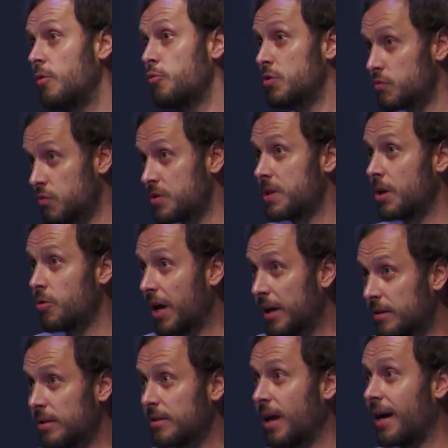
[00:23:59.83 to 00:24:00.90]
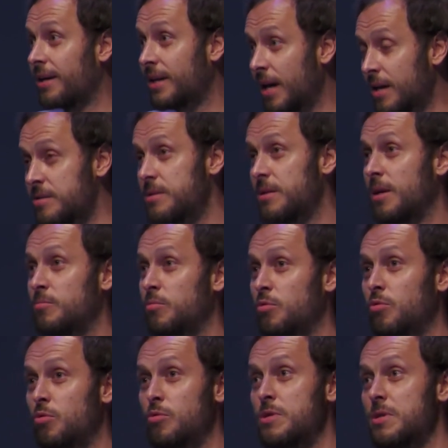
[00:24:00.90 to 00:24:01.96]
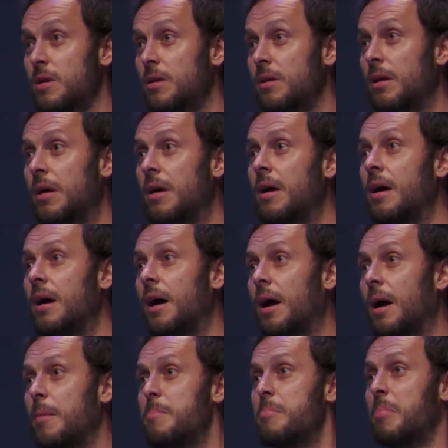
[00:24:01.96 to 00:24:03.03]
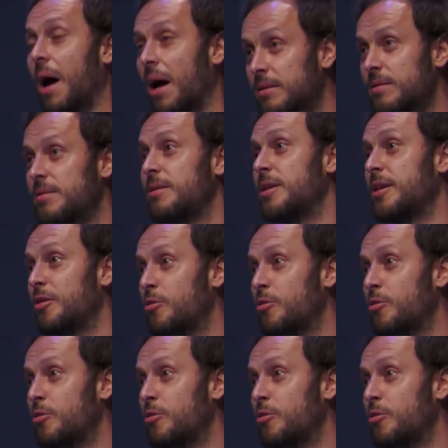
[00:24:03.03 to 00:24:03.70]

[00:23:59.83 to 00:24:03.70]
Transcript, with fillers: which was directed against Edmund Husserl, uh, but he